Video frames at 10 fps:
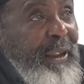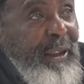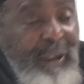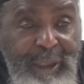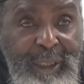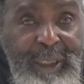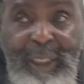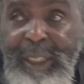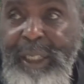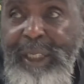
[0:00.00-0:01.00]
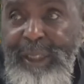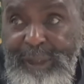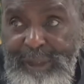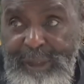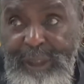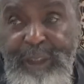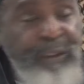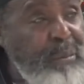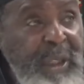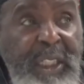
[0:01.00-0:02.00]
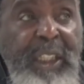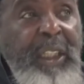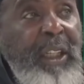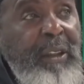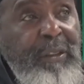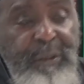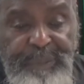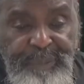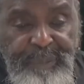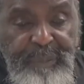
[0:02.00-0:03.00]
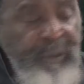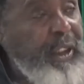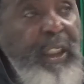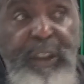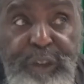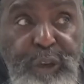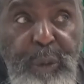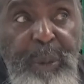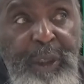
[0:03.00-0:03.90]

that is mean enough and stupid